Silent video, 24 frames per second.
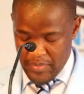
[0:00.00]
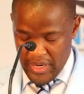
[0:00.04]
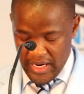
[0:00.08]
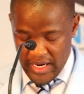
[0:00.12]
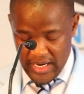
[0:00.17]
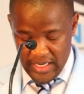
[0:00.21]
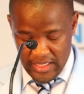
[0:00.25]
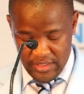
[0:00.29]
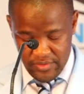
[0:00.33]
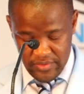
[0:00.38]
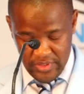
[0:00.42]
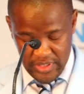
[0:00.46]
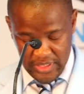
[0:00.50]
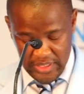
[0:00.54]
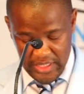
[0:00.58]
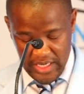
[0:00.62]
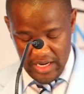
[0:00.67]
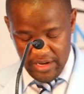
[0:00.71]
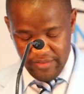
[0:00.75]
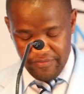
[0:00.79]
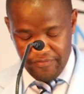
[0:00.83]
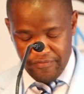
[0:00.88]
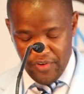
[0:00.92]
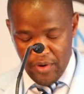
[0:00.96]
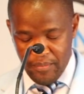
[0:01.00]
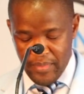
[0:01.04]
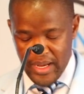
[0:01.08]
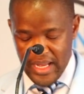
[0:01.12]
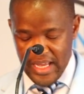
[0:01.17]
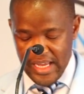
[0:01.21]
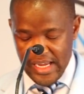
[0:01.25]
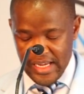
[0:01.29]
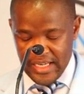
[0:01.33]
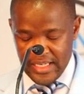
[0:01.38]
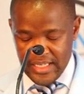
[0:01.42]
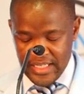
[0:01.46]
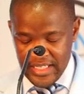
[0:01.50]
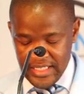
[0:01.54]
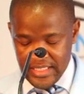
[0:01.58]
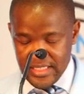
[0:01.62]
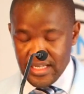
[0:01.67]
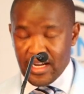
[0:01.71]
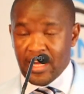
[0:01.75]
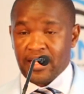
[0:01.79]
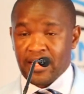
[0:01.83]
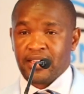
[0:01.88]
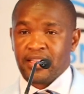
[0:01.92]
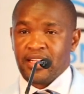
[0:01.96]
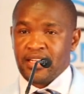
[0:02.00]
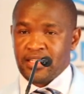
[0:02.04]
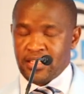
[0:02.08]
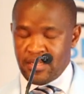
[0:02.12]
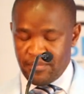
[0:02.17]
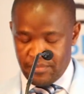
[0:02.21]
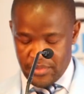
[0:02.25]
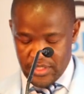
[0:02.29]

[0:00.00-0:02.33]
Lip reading: background and former elite athlete